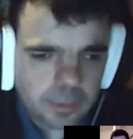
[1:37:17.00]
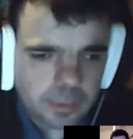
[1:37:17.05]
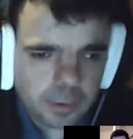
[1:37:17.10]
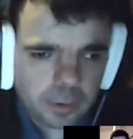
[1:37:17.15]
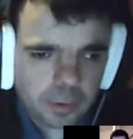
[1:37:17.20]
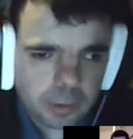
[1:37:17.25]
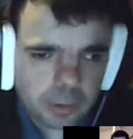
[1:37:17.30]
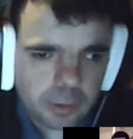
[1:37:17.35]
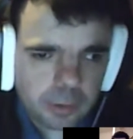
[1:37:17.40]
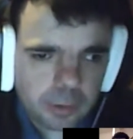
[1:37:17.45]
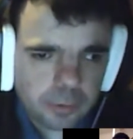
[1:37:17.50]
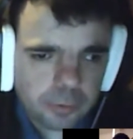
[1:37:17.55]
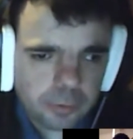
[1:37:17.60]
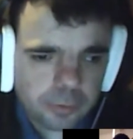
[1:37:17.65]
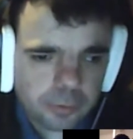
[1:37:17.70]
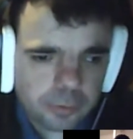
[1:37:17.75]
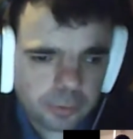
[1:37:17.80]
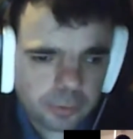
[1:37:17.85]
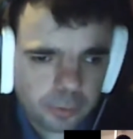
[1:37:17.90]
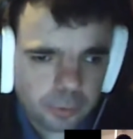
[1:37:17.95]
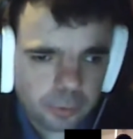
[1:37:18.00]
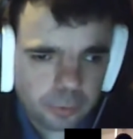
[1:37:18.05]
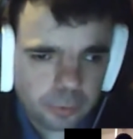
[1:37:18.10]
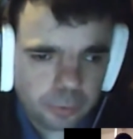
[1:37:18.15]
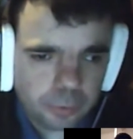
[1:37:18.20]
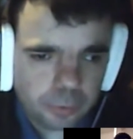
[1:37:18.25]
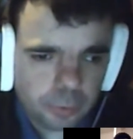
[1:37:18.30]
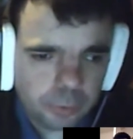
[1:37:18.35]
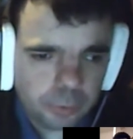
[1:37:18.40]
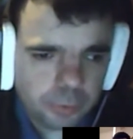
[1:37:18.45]
All right,
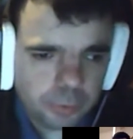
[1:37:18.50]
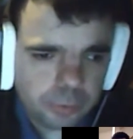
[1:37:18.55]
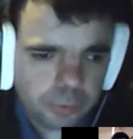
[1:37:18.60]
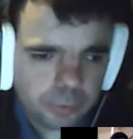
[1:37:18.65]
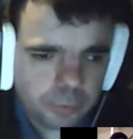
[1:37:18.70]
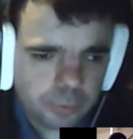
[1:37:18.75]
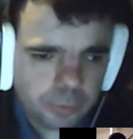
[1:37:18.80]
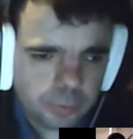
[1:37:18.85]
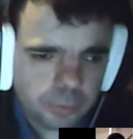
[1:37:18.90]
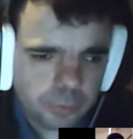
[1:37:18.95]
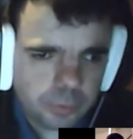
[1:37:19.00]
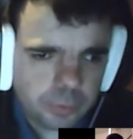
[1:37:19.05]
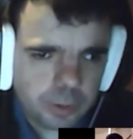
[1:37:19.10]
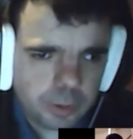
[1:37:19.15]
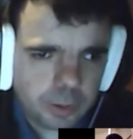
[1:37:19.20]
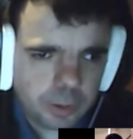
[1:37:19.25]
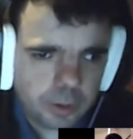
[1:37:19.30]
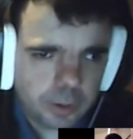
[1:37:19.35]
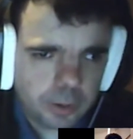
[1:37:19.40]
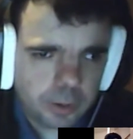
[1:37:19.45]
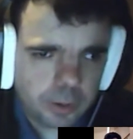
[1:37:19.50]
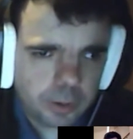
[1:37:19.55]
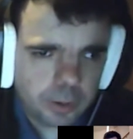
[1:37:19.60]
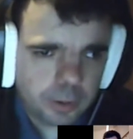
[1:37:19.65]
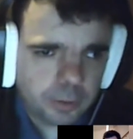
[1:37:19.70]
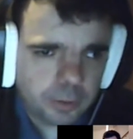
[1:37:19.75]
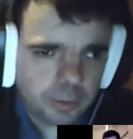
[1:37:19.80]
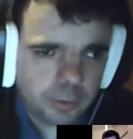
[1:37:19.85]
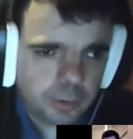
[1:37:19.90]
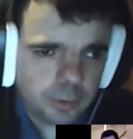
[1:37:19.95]
so
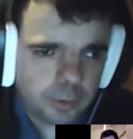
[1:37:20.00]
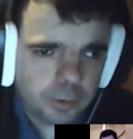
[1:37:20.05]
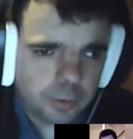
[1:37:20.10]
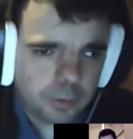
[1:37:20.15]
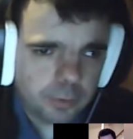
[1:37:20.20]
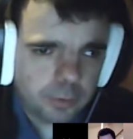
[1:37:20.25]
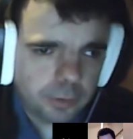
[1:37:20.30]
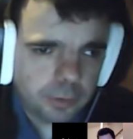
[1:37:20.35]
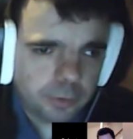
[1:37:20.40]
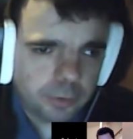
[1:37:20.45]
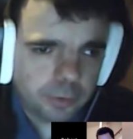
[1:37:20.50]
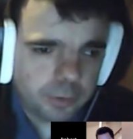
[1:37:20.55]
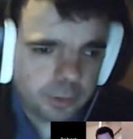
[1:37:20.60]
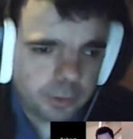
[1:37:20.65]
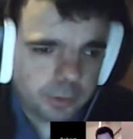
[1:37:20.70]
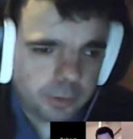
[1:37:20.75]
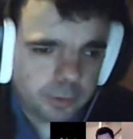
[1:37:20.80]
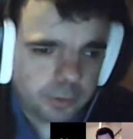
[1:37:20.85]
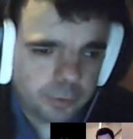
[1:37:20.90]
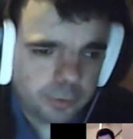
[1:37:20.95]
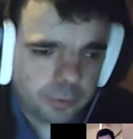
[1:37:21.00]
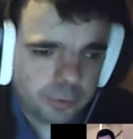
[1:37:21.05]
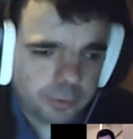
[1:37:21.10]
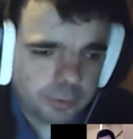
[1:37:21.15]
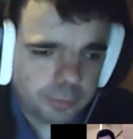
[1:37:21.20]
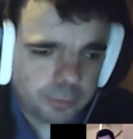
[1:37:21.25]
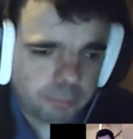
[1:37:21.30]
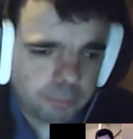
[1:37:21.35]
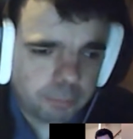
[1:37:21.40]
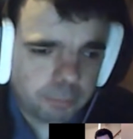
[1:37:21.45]
it looks like it's
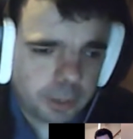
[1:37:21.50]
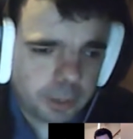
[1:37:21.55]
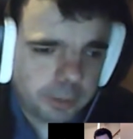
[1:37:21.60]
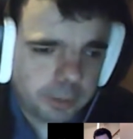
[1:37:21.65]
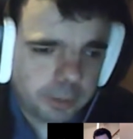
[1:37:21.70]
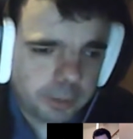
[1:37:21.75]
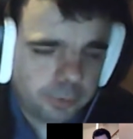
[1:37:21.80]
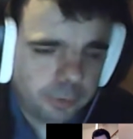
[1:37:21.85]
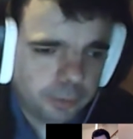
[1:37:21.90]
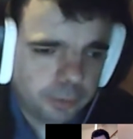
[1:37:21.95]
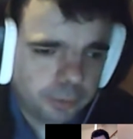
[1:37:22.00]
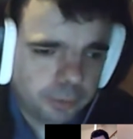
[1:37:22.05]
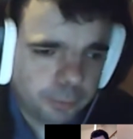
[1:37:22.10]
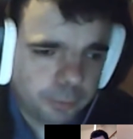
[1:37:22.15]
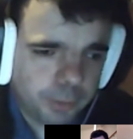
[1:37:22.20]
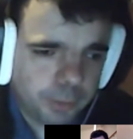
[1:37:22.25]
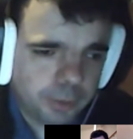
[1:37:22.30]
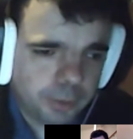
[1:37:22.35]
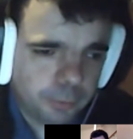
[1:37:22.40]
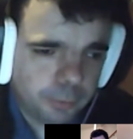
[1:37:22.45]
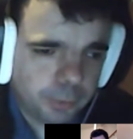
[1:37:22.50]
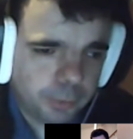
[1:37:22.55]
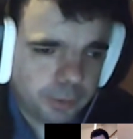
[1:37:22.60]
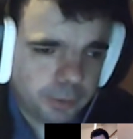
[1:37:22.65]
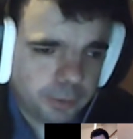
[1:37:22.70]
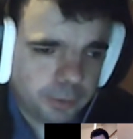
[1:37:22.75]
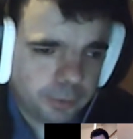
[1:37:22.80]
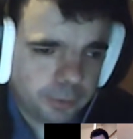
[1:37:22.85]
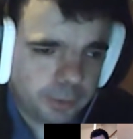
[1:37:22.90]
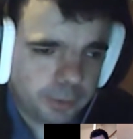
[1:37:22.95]
my turn to be the
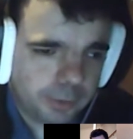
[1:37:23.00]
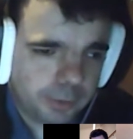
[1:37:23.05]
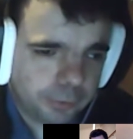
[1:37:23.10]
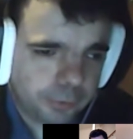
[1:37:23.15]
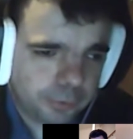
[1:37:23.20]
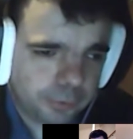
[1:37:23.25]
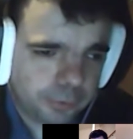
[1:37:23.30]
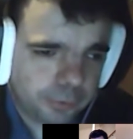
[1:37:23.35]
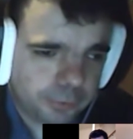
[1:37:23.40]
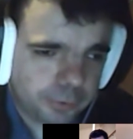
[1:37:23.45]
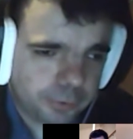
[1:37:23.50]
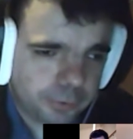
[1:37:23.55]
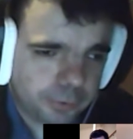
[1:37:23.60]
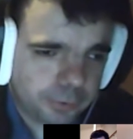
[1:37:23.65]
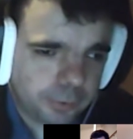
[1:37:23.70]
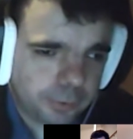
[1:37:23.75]
witness next.